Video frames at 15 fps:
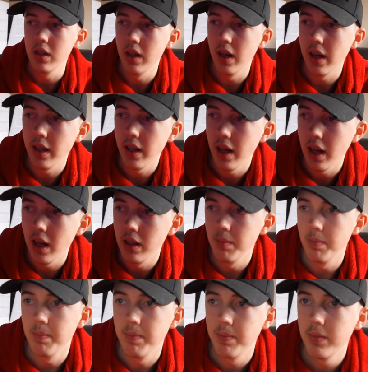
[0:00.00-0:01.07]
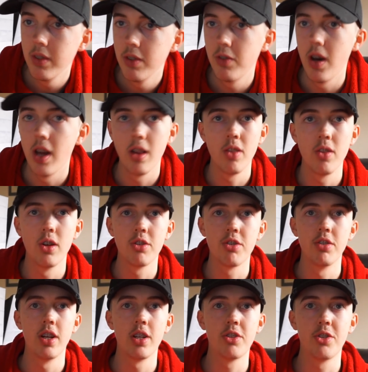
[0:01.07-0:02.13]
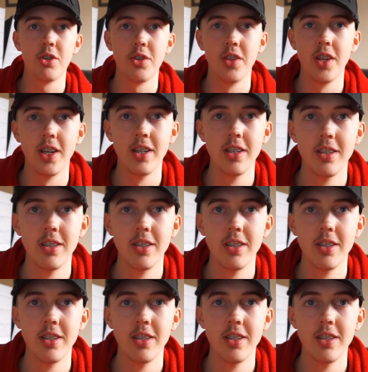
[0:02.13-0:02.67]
right, um, final thoughts on that tune there.